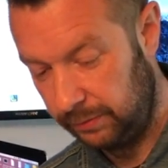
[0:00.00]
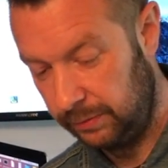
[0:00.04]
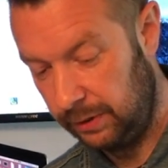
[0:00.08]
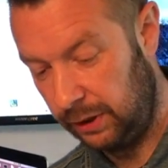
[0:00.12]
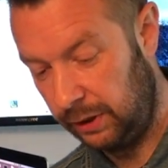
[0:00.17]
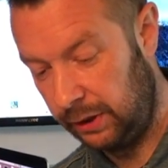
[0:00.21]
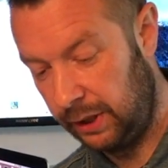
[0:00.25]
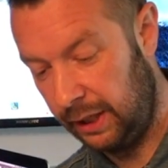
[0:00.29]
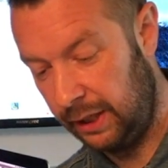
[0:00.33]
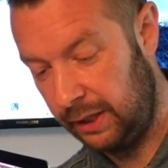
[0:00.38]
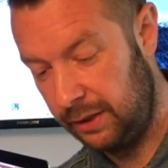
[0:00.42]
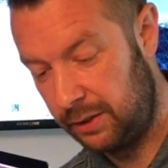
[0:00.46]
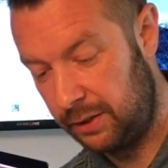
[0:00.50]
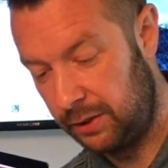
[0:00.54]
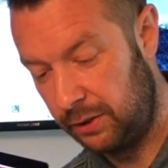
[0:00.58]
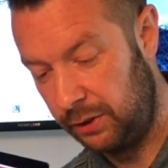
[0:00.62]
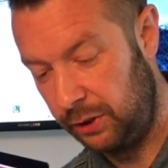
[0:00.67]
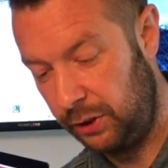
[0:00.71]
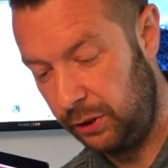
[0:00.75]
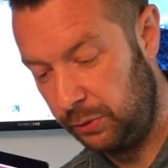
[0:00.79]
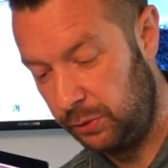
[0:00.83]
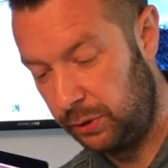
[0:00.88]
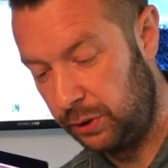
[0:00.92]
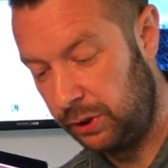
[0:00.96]
Okay, so
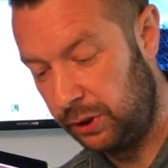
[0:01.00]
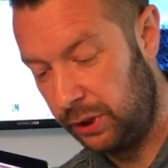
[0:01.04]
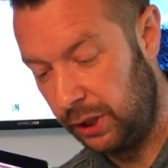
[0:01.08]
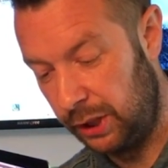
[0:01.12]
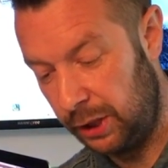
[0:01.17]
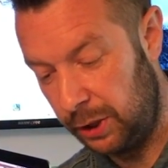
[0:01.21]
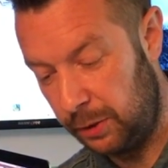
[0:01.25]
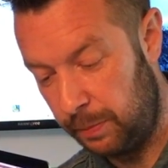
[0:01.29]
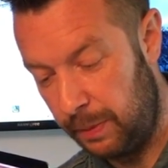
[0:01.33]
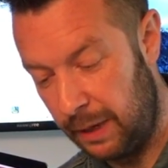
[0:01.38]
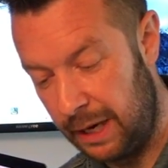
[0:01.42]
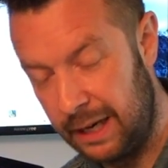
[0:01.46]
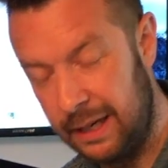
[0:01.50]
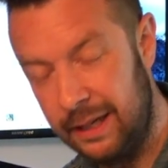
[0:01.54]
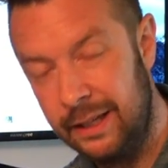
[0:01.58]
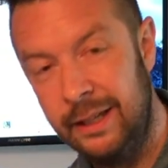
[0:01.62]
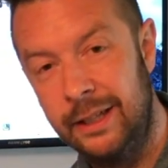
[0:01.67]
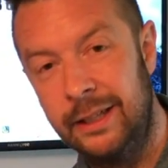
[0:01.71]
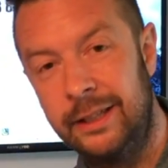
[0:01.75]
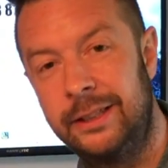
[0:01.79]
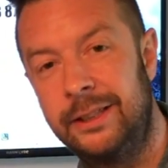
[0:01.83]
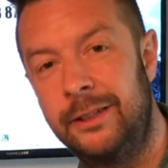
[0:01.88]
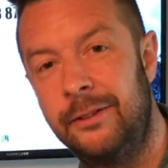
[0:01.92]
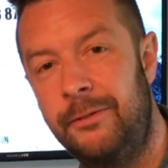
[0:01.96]
use the search bar
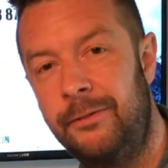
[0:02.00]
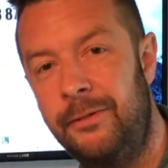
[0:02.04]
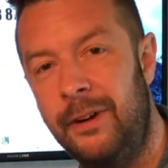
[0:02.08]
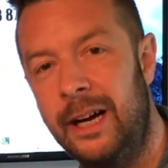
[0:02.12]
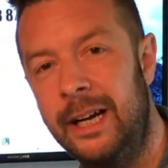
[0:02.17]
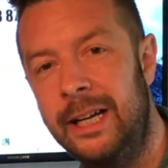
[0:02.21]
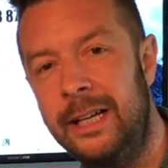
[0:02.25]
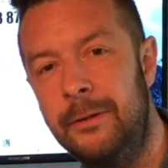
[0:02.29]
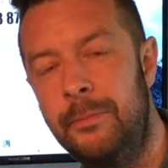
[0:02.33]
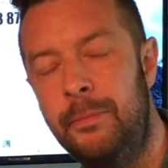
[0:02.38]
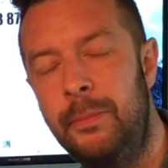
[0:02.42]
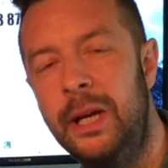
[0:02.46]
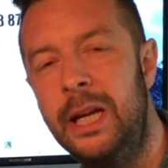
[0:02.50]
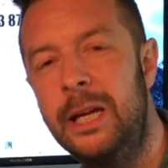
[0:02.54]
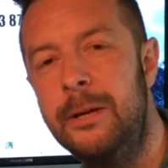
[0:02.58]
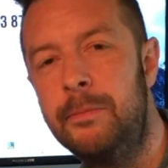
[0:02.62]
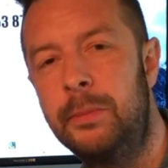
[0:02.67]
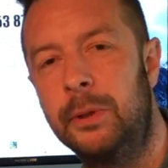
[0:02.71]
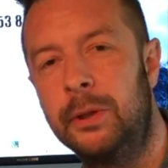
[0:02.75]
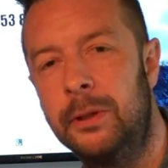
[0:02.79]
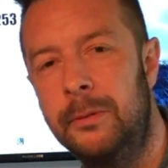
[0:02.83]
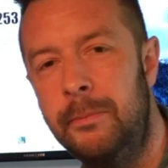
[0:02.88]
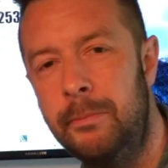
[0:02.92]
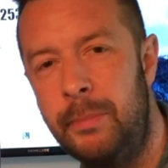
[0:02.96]
to find
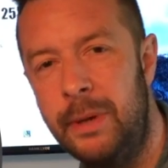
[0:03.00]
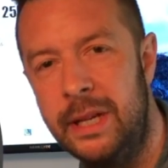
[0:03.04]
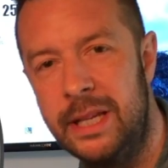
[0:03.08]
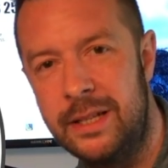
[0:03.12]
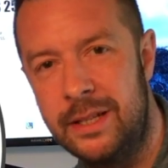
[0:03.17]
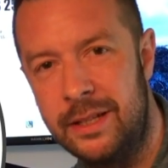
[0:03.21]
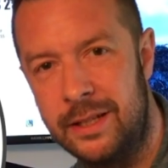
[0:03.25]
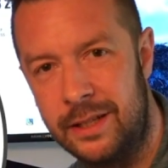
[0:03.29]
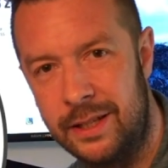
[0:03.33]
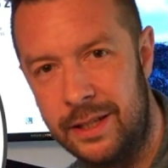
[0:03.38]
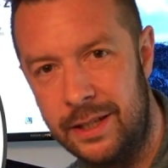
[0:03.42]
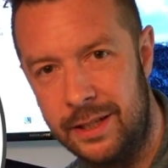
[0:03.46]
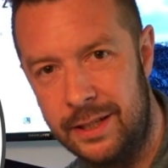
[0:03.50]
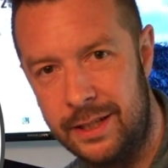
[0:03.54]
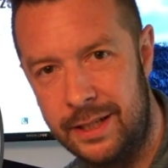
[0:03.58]
people and businesses.